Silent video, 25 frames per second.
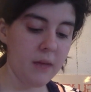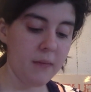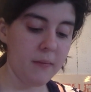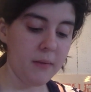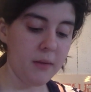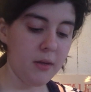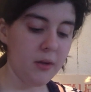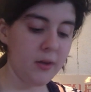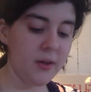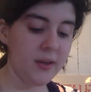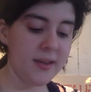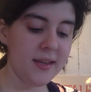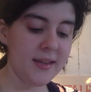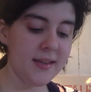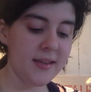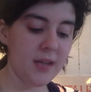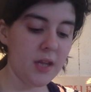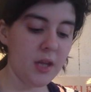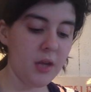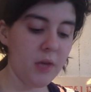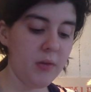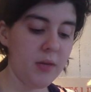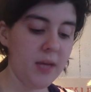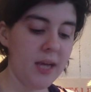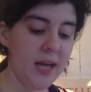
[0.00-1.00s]
But look at these
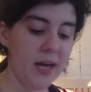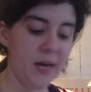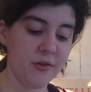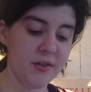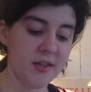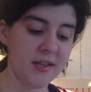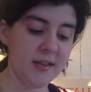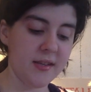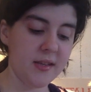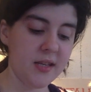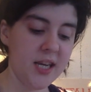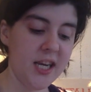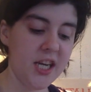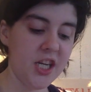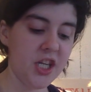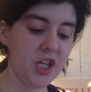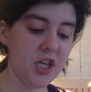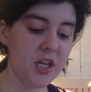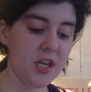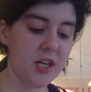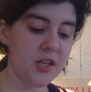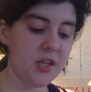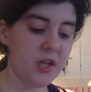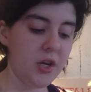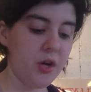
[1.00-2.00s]
lonely houses,
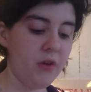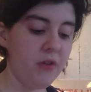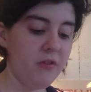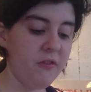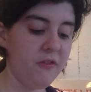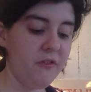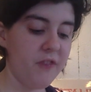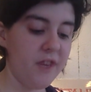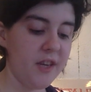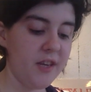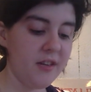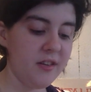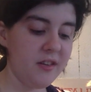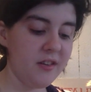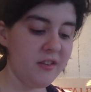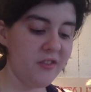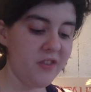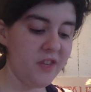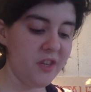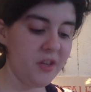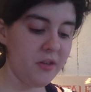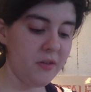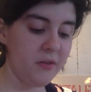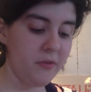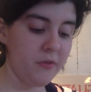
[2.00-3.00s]
each in its own fields,
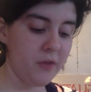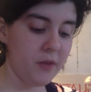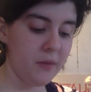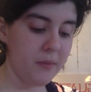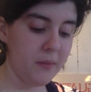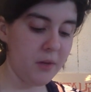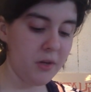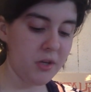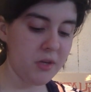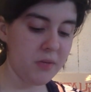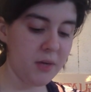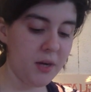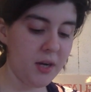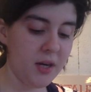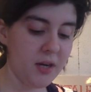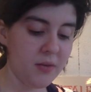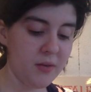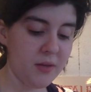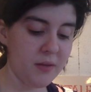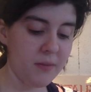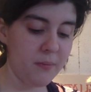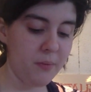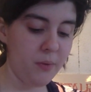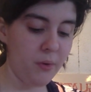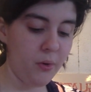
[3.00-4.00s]
filled for the most part
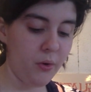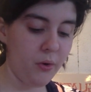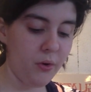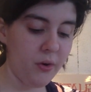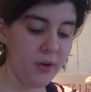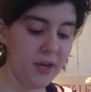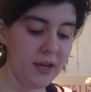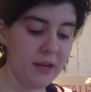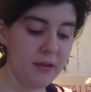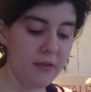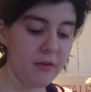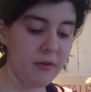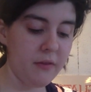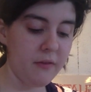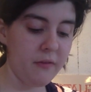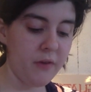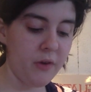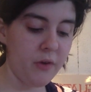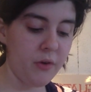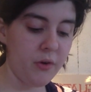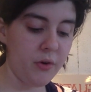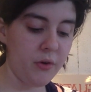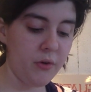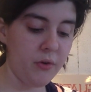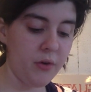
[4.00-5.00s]
with poor ignorant
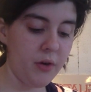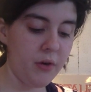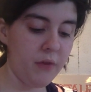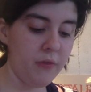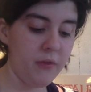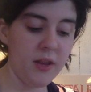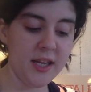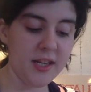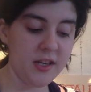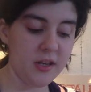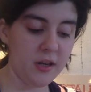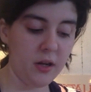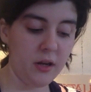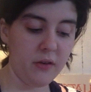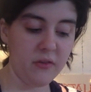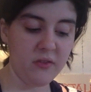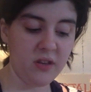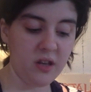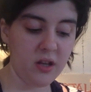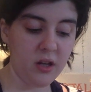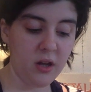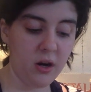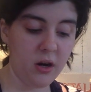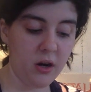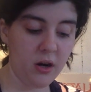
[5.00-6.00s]
folk who know little of
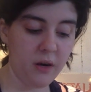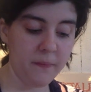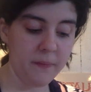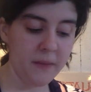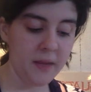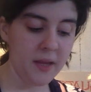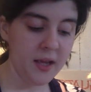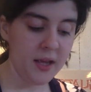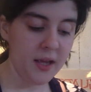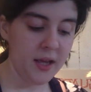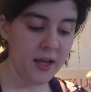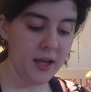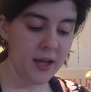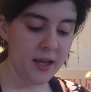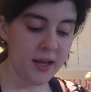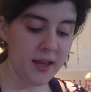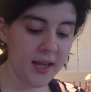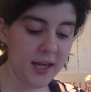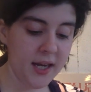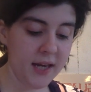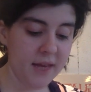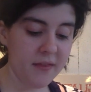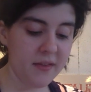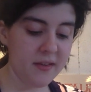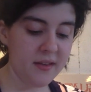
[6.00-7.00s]
the law.
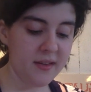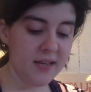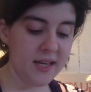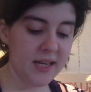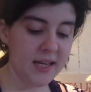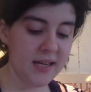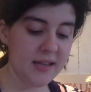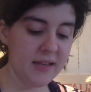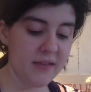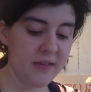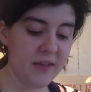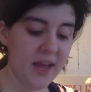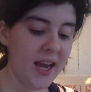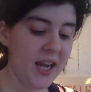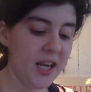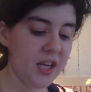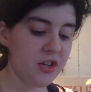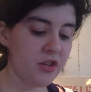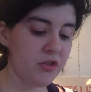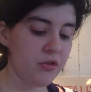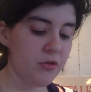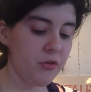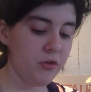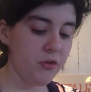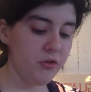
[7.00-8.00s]
Think of the deeds of
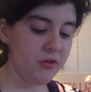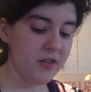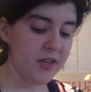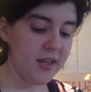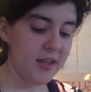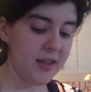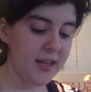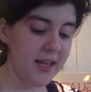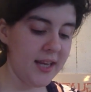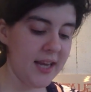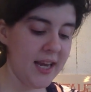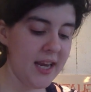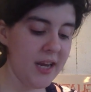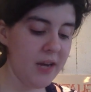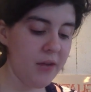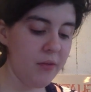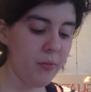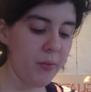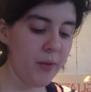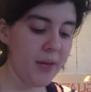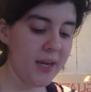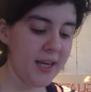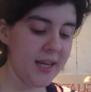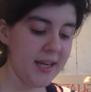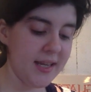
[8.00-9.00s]
hellish cruelty, the hidden
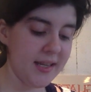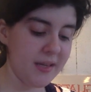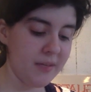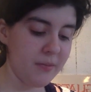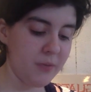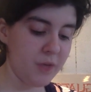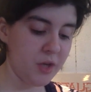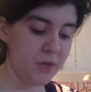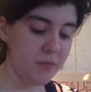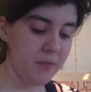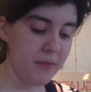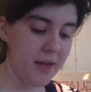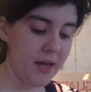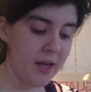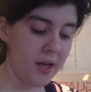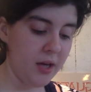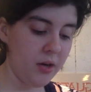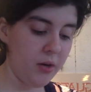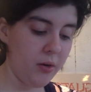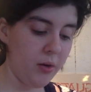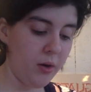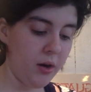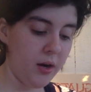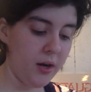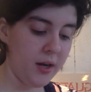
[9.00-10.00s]
wickedness which may
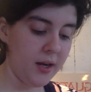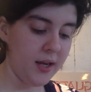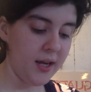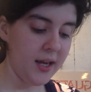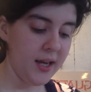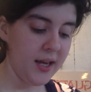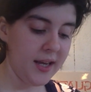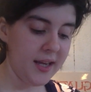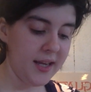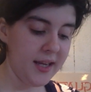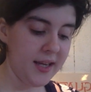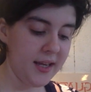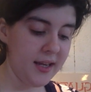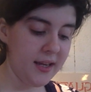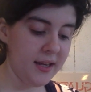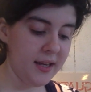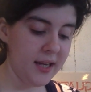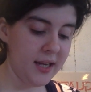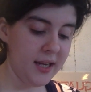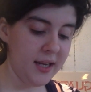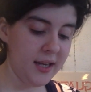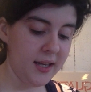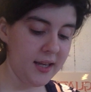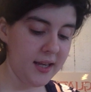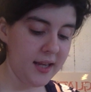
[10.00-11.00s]
go on year
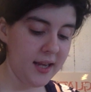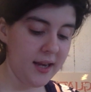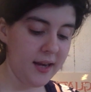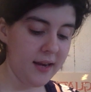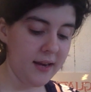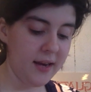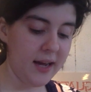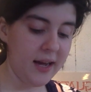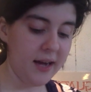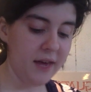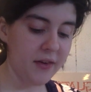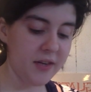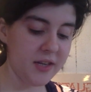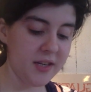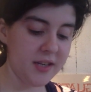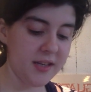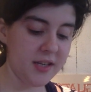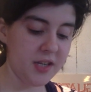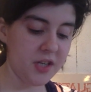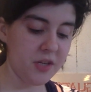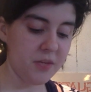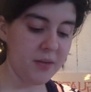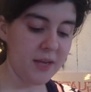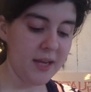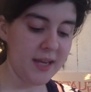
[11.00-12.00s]
in, year out at
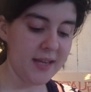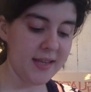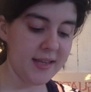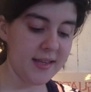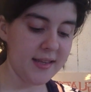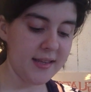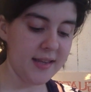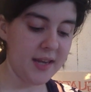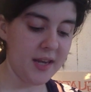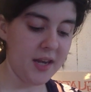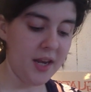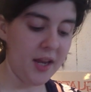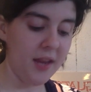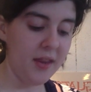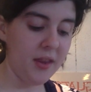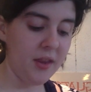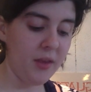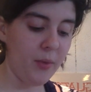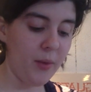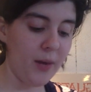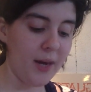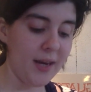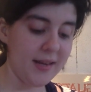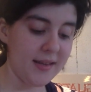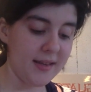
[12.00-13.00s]
such places, and none the
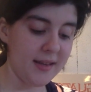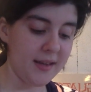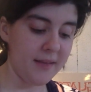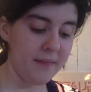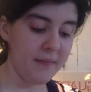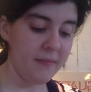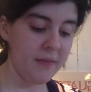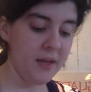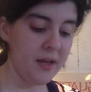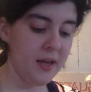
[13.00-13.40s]
wiser.